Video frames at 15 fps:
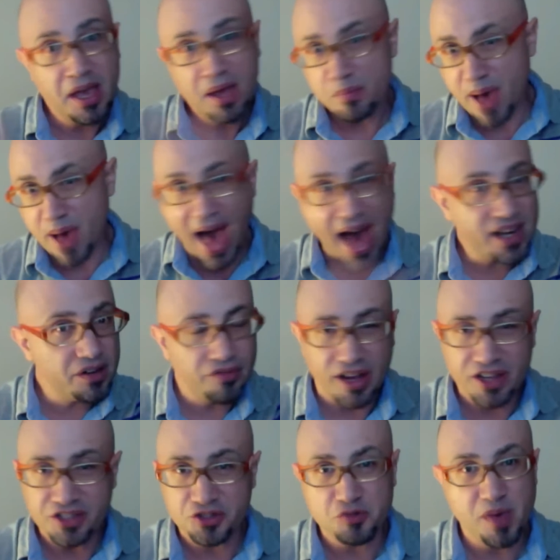bad
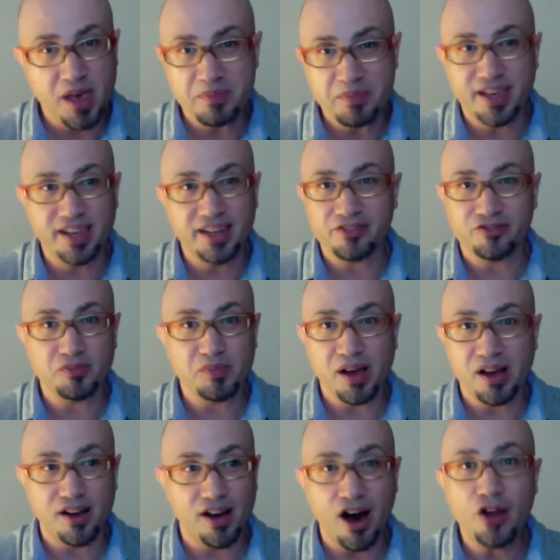advice you may be getting from
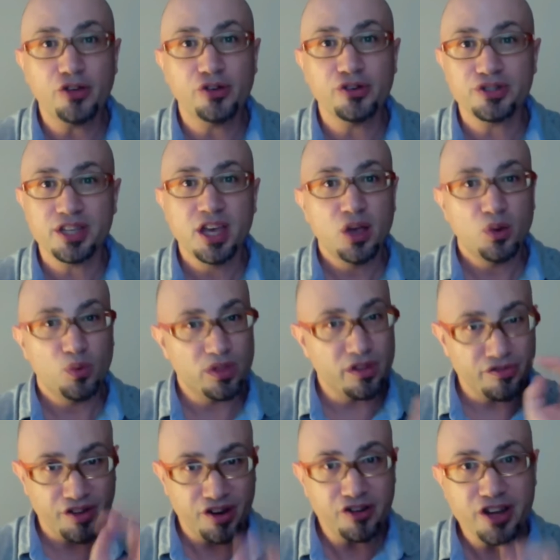others with a
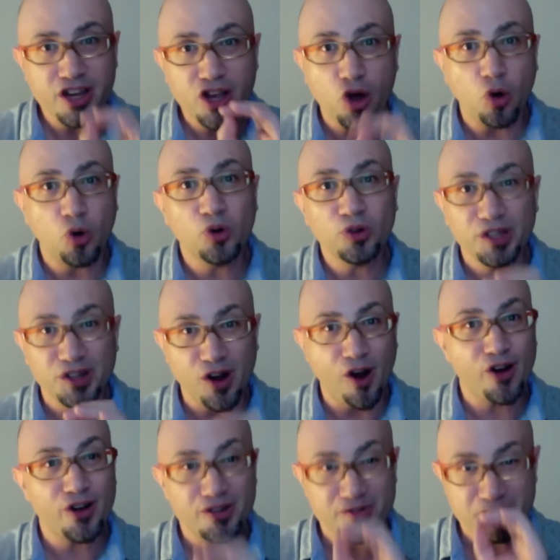very cold and
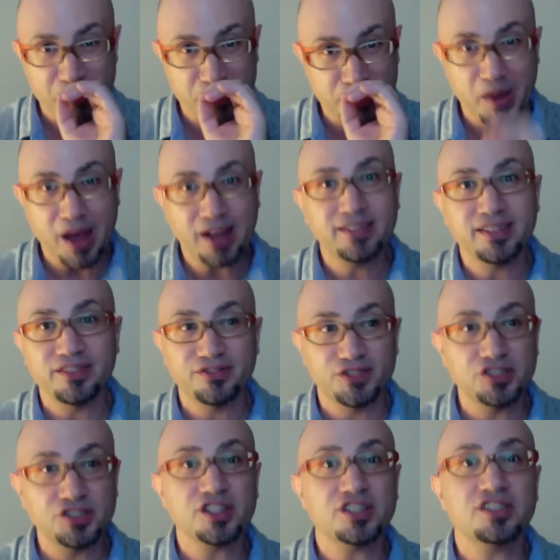hard perspective to
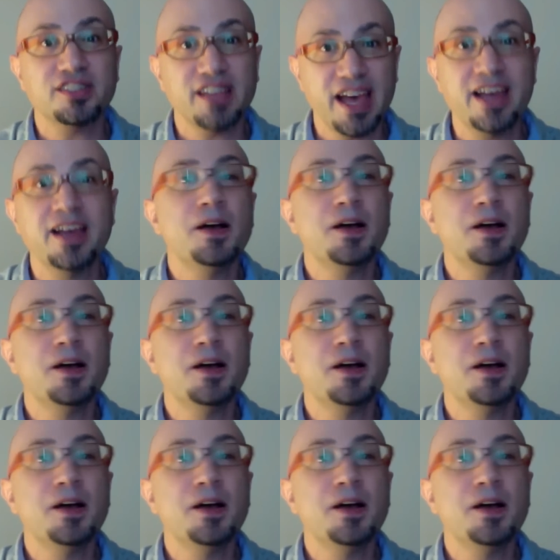just say,